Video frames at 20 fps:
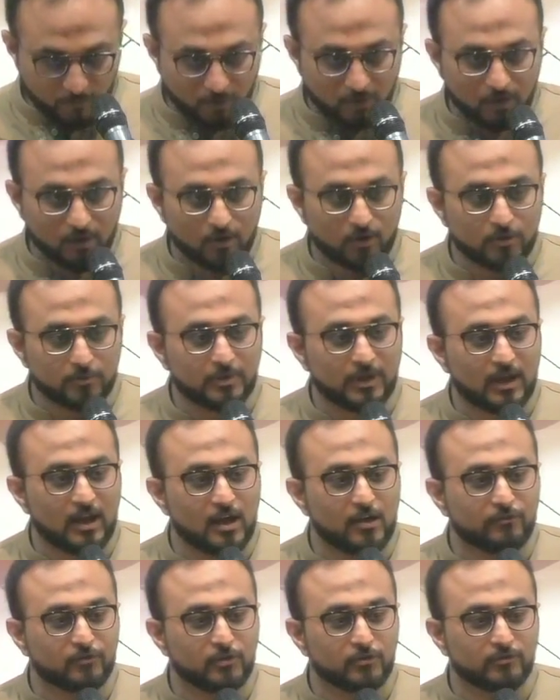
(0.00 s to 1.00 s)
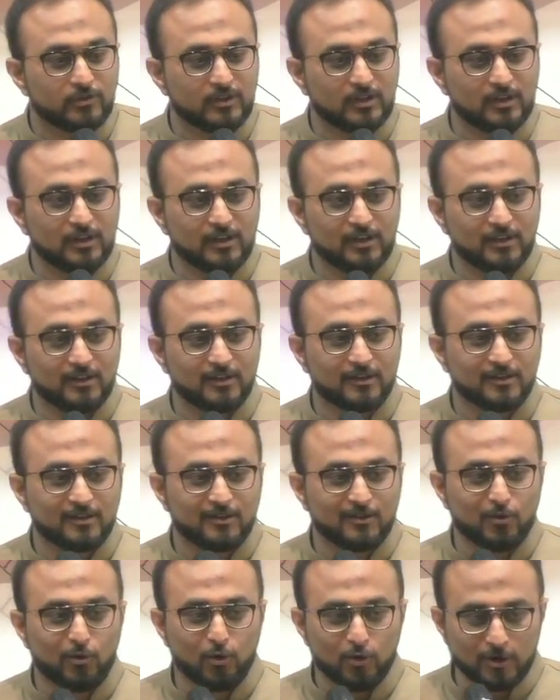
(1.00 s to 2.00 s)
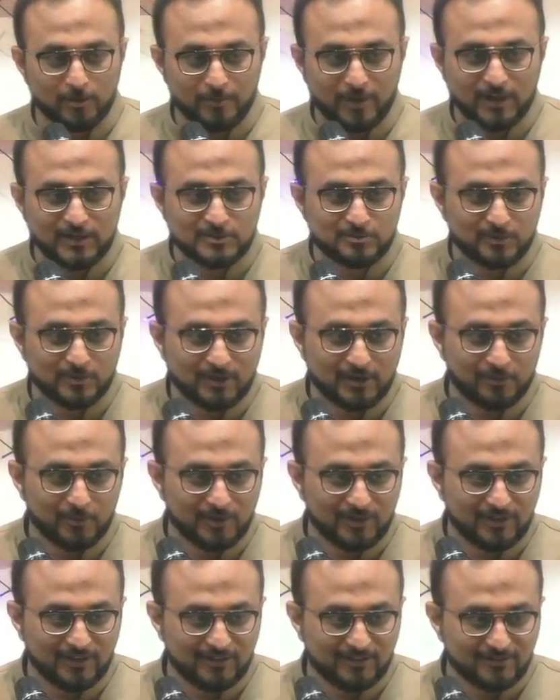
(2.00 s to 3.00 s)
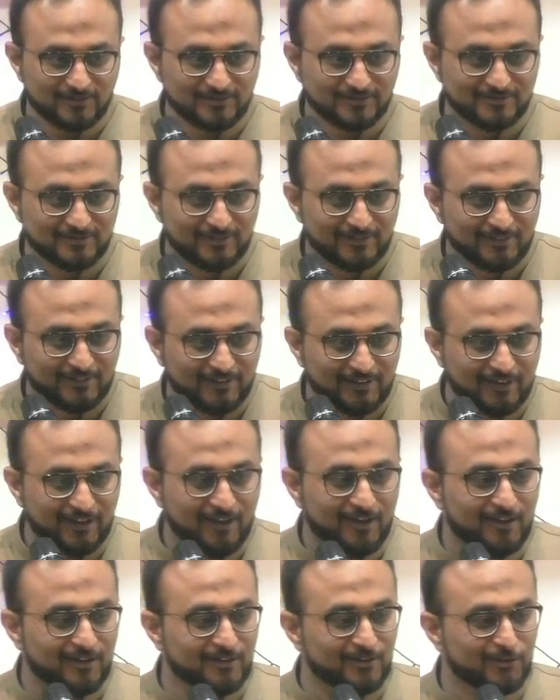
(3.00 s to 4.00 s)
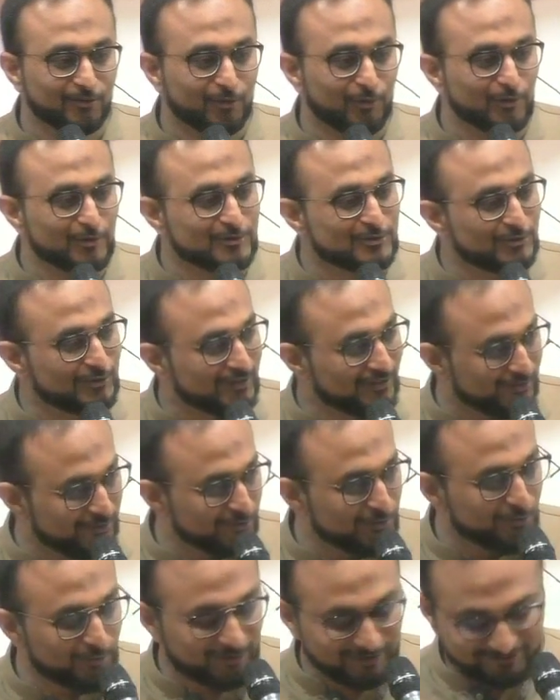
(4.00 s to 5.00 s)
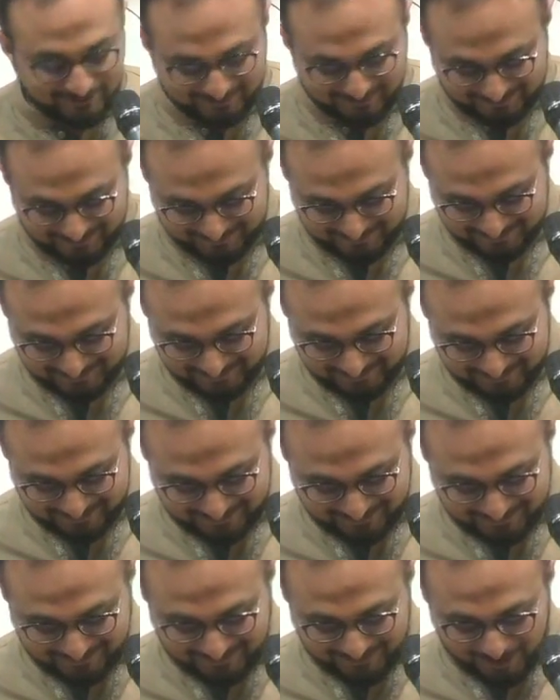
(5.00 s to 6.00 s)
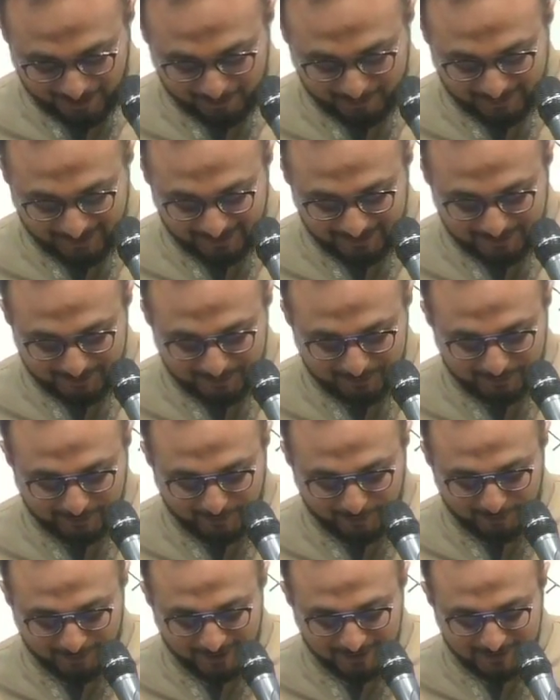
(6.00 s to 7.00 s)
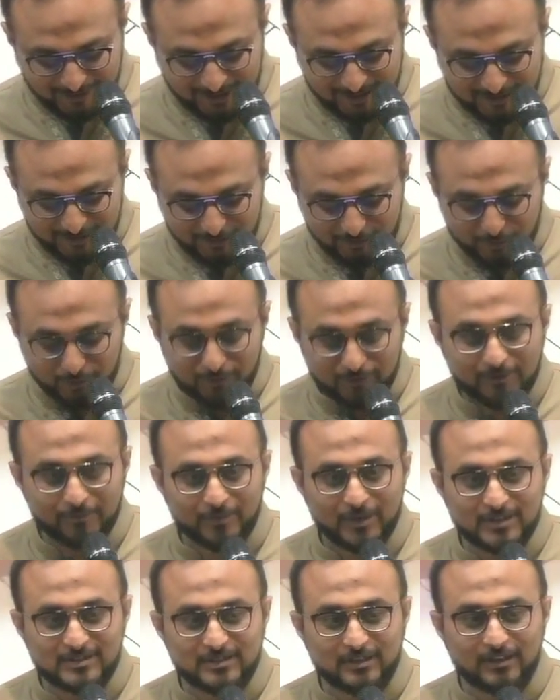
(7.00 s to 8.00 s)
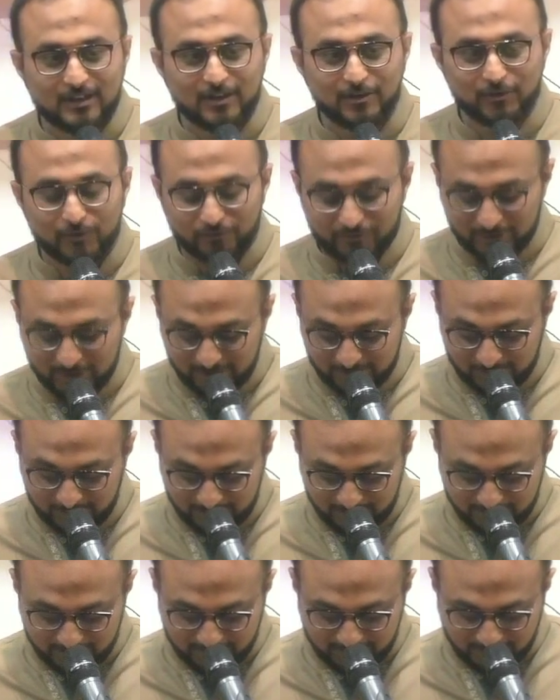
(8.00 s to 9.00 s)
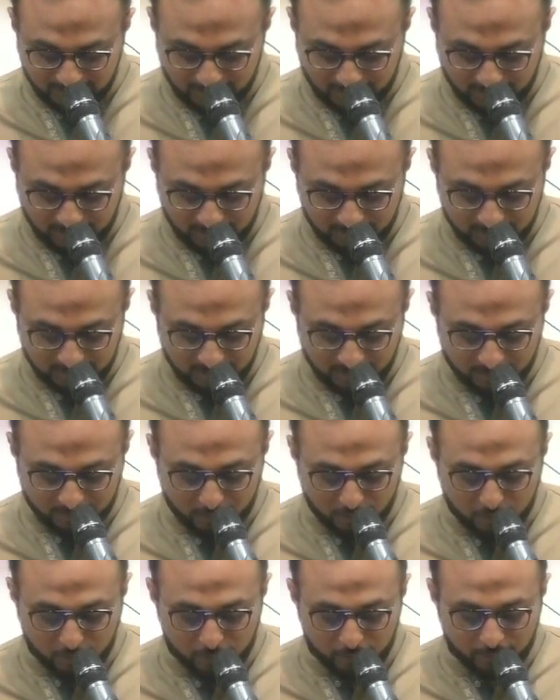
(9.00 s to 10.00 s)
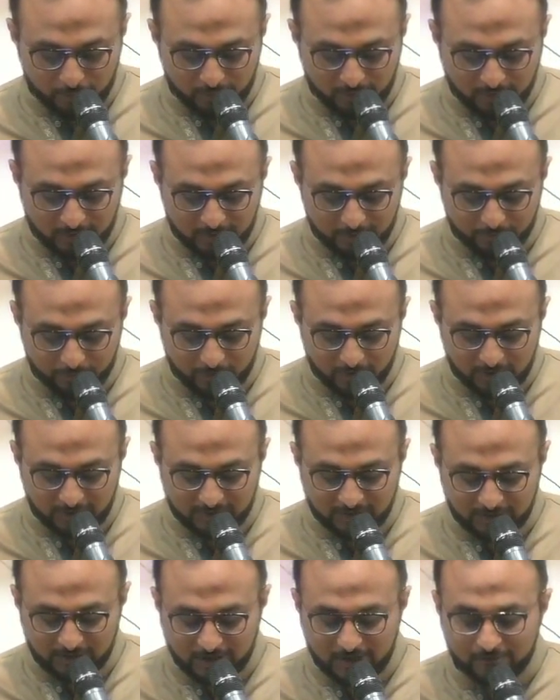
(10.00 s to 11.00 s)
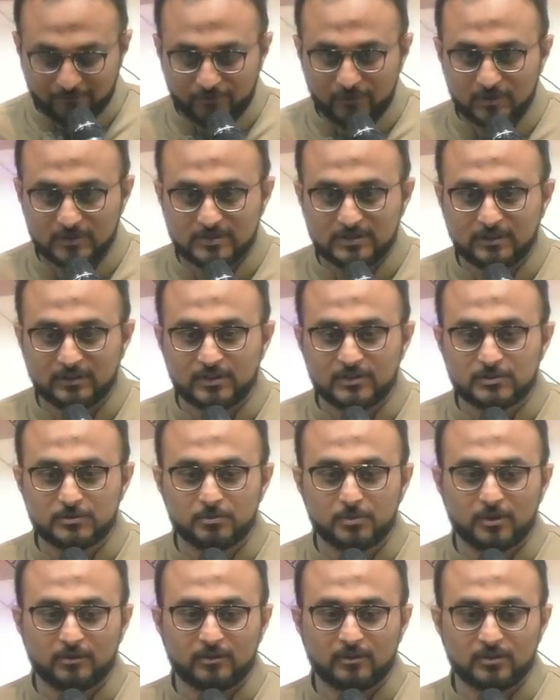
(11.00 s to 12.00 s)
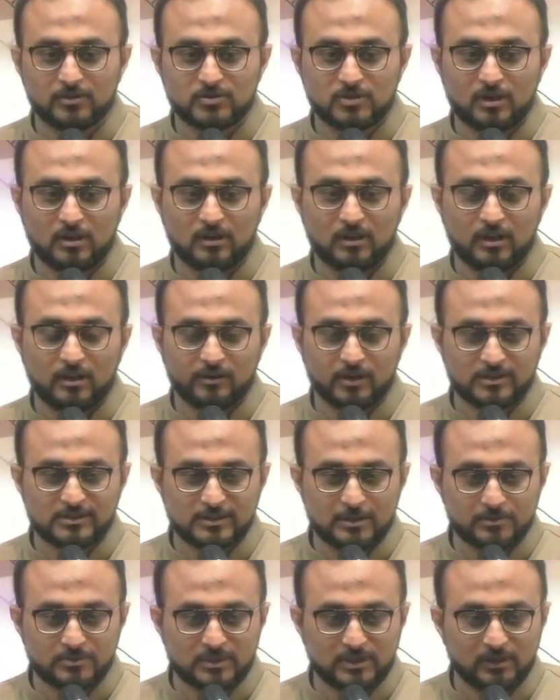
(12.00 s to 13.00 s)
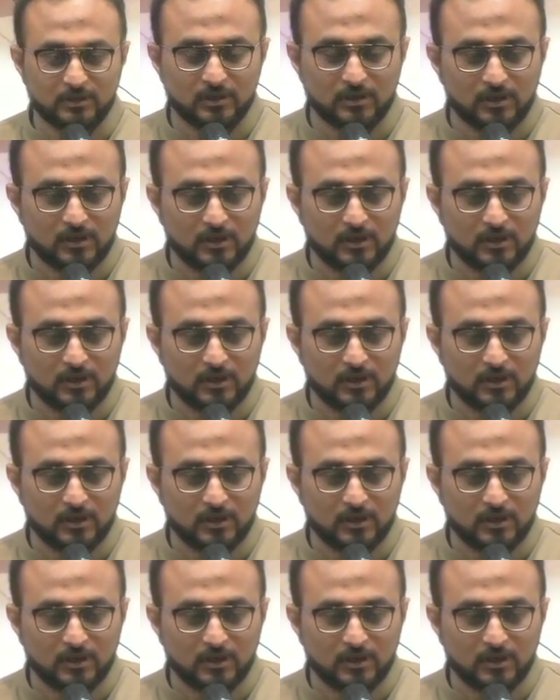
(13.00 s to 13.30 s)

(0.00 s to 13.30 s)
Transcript: On behalf of the old management committee and also the new one, I would like to congratulate you all the blessed night of Eid. I hope and I pray that efforts in this month, inshallah, are accepted.